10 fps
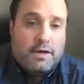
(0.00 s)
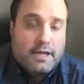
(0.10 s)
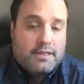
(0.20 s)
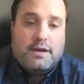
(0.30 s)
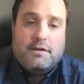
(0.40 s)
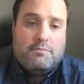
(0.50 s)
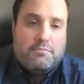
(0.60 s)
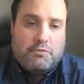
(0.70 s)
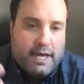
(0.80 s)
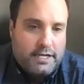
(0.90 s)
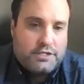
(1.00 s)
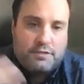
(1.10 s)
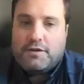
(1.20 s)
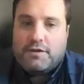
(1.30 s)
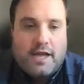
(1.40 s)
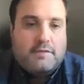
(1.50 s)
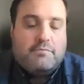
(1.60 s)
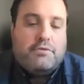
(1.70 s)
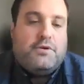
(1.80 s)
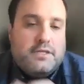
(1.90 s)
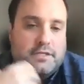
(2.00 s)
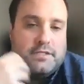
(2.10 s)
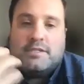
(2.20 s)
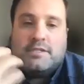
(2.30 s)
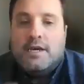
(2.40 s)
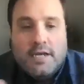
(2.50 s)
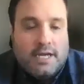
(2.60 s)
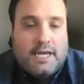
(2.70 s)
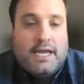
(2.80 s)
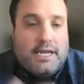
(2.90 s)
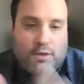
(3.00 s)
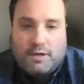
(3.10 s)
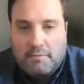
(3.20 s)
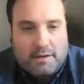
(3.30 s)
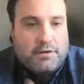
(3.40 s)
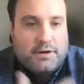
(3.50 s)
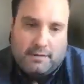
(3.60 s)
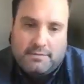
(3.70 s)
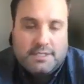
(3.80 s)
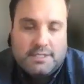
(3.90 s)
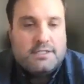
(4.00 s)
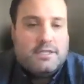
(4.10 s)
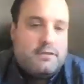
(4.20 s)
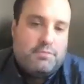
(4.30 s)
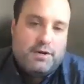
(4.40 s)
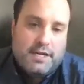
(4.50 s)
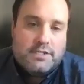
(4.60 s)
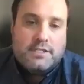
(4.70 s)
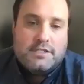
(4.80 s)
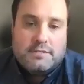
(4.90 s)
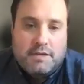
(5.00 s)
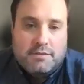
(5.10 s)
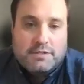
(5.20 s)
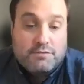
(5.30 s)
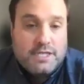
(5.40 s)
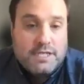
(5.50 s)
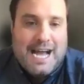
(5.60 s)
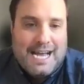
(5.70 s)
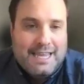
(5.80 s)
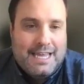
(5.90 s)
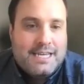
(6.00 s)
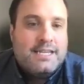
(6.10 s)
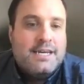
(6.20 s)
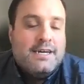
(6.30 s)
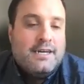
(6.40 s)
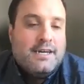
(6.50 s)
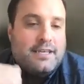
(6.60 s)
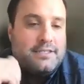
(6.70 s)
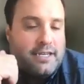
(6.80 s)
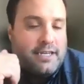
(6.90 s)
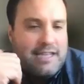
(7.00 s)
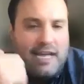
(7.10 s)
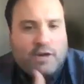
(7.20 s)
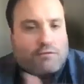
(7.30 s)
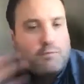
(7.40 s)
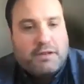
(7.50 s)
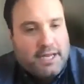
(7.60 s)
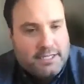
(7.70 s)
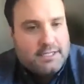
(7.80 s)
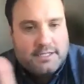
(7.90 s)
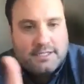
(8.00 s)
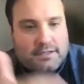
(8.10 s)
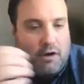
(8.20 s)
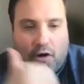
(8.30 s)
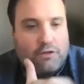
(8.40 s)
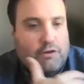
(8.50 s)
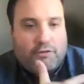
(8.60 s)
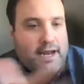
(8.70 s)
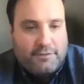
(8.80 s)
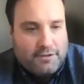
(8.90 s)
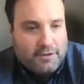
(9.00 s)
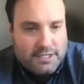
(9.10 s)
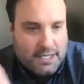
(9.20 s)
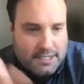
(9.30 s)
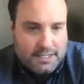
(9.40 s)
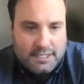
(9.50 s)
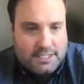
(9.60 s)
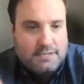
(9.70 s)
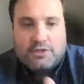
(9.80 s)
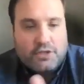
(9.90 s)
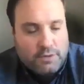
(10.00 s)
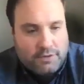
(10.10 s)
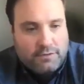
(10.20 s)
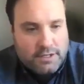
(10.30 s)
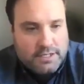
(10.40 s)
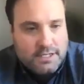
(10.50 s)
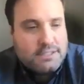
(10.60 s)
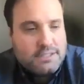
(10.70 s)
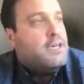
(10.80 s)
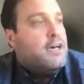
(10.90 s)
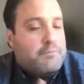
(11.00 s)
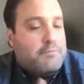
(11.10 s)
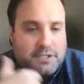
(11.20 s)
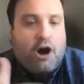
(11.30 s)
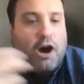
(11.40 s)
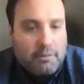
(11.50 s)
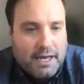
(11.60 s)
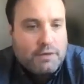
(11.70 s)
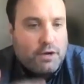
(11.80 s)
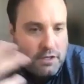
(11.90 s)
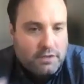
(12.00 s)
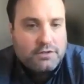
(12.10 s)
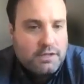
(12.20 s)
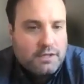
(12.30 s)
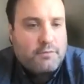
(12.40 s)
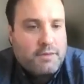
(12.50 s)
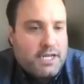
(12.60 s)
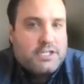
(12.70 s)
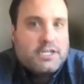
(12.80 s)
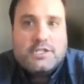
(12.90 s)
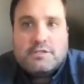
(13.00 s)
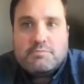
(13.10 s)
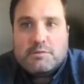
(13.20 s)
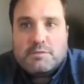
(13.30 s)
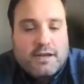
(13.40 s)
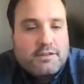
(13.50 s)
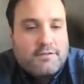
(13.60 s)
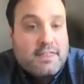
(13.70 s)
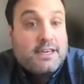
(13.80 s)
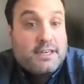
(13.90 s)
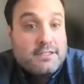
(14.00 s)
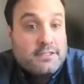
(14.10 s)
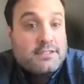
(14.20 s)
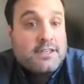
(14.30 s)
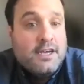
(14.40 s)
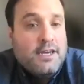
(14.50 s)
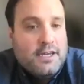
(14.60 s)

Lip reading: get their branch and frontline employees engaged when a member comes into the branches, and be able to really highlight as not a way to replace all the great efforts Tansley and team are doing, for instance, but to augment what they're doing from an education perspective, I think is